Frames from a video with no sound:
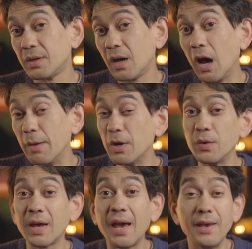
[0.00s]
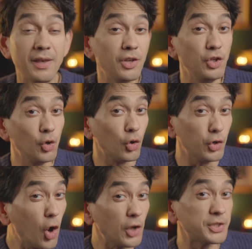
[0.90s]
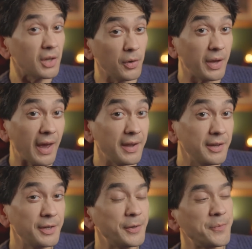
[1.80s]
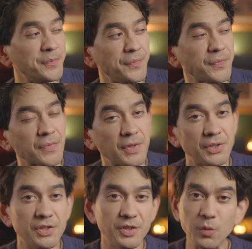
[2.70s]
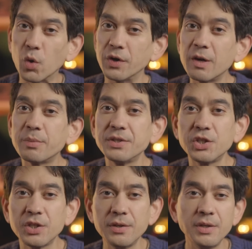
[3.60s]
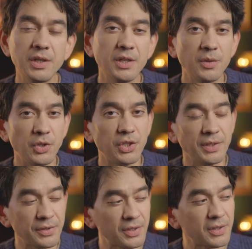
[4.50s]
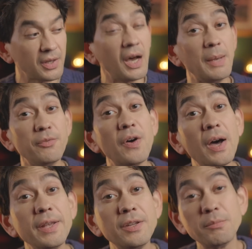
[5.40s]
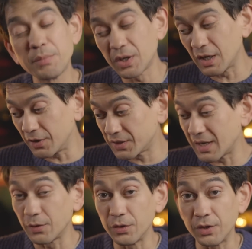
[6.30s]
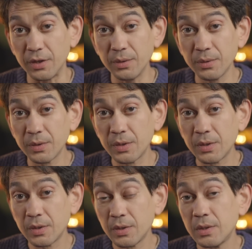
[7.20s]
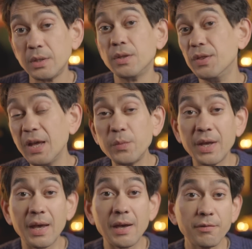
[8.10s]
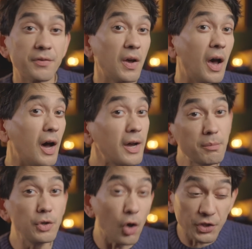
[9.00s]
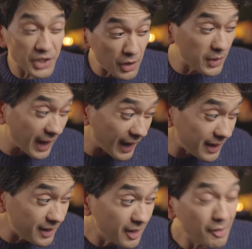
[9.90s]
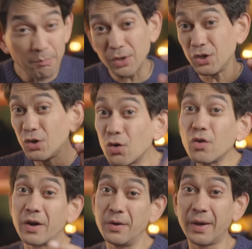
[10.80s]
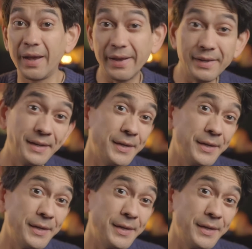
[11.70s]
I'm okay, you're not okay. This is the one-up position, which is I'm fine, but I look down on you. Then we have I'm not okay, but you're okay.